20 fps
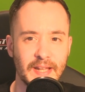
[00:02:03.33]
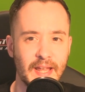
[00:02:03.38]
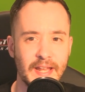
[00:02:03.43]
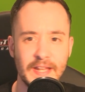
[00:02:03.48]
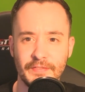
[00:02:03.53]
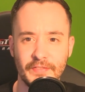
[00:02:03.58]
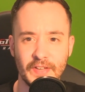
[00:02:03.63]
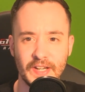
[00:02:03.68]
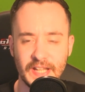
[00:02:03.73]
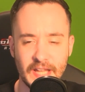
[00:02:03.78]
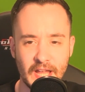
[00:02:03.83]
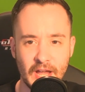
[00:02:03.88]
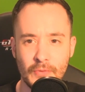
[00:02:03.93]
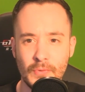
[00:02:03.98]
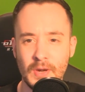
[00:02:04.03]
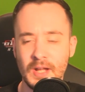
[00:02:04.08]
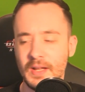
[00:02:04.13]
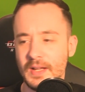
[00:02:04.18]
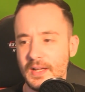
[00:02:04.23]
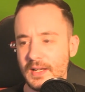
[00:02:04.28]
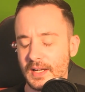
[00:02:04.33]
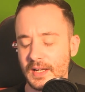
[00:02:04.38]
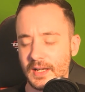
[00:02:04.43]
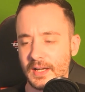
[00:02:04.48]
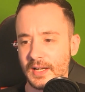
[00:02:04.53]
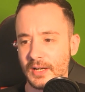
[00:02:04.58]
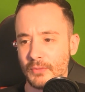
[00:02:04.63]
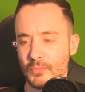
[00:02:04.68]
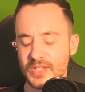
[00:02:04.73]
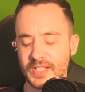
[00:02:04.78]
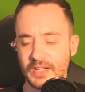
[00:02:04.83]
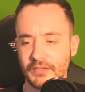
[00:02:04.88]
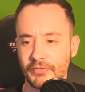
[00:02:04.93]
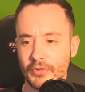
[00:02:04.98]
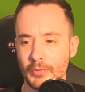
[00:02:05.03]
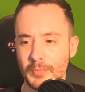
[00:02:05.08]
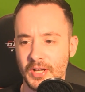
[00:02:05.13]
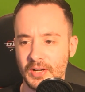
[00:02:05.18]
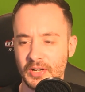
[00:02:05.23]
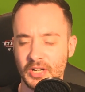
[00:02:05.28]
A video? Was it
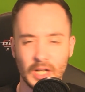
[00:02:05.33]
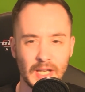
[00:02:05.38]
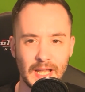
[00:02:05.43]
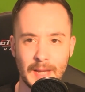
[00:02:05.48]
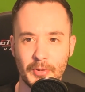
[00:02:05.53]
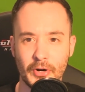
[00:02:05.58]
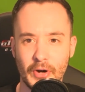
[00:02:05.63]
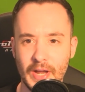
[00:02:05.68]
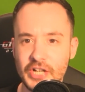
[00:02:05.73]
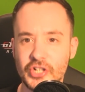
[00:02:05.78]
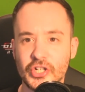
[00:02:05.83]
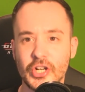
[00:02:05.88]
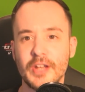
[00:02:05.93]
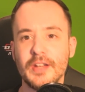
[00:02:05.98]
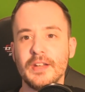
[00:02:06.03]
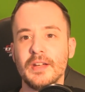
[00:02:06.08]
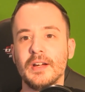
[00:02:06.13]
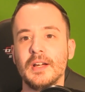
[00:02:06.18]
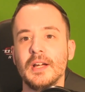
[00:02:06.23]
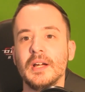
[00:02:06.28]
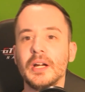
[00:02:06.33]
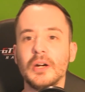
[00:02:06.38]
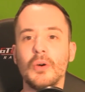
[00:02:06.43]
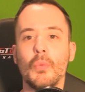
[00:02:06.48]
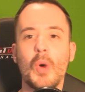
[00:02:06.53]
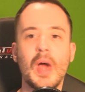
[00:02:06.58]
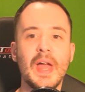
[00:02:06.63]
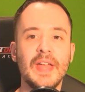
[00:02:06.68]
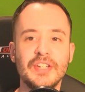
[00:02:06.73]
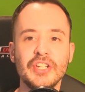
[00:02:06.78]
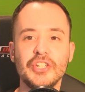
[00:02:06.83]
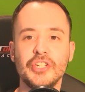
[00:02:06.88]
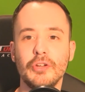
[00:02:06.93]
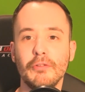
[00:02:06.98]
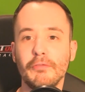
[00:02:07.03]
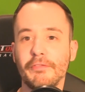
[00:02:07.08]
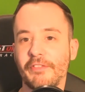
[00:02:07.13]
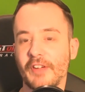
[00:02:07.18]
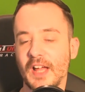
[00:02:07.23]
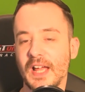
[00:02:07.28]
from a collaboration? Where did
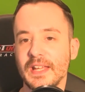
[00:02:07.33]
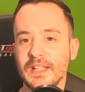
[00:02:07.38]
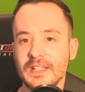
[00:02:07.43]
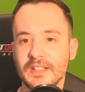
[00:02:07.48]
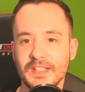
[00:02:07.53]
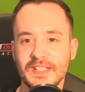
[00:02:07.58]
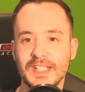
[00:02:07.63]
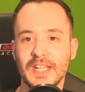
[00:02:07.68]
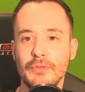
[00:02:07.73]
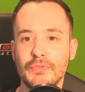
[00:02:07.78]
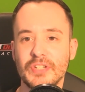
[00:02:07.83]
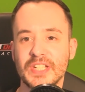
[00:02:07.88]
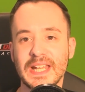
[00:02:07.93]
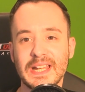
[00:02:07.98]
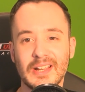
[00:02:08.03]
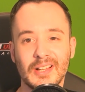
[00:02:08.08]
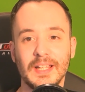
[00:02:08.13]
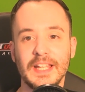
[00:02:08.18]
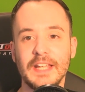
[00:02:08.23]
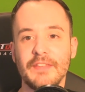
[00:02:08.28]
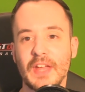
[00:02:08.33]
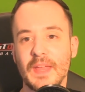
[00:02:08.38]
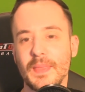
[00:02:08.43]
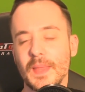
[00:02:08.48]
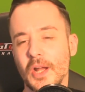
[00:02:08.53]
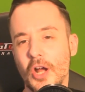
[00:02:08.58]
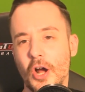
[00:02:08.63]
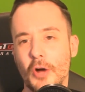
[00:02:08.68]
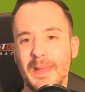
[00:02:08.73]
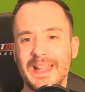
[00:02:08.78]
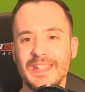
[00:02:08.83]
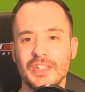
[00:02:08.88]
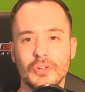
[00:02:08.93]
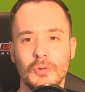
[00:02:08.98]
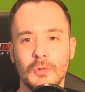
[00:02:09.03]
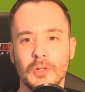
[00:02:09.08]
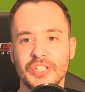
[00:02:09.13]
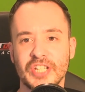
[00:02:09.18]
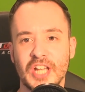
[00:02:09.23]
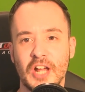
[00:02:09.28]
you find TWOSYNC? Leave it in the comments.
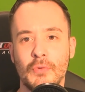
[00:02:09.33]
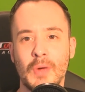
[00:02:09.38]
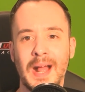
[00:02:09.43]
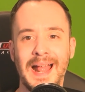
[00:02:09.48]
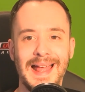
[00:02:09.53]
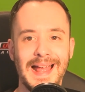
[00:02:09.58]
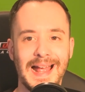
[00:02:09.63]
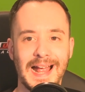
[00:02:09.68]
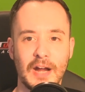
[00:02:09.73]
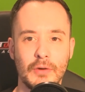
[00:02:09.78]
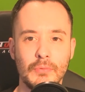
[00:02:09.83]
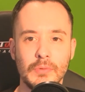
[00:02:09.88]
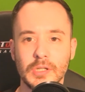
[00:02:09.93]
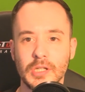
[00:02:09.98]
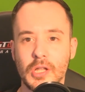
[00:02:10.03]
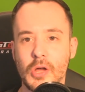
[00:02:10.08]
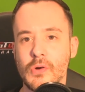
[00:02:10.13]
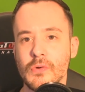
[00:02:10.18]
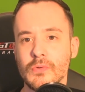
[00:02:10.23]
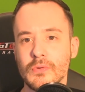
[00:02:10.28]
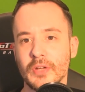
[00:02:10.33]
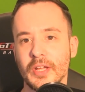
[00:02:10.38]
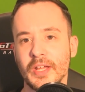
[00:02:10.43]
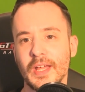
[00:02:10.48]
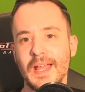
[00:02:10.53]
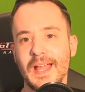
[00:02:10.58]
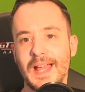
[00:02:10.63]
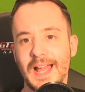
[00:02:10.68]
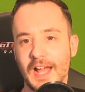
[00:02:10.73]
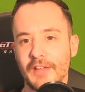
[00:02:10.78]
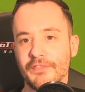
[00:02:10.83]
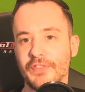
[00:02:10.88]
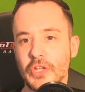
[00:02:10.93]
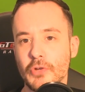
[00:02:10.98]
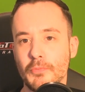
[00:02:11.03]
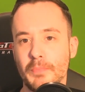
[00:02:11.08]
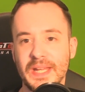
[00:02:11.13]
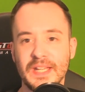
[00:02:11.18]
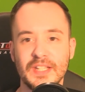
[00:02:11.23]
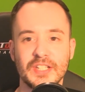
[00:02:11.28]
Also, how long have
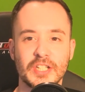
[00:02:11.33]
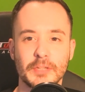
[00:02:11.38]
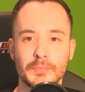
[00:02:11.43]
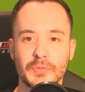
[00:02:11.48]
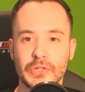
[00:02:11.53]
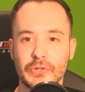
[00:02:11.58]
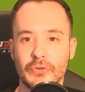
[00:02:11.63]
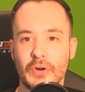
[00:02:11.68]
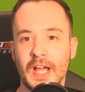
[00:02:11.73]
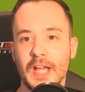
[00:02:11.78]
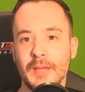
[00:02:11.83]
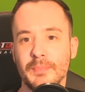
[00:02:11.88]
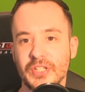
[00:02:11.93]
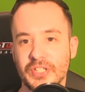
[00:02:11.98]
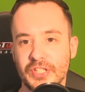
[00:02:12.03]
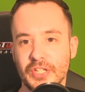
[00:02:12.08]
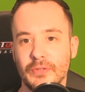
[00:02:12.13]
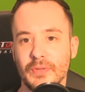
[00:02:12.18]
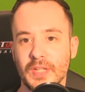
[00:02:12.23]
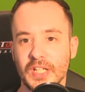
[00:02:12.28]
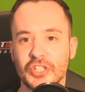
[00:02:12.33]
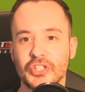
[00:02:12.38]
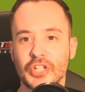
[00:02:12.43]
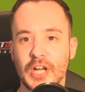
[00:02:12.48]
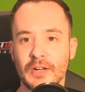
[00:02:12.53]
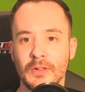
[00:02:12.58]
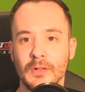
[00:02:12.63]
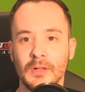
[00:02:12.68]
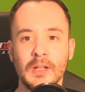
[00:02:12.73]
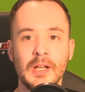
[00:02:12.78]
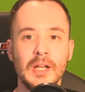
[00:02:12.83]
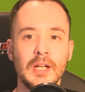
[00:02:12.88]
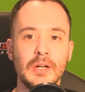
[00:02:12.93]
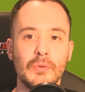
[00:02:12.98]
you been subscribed to this channel?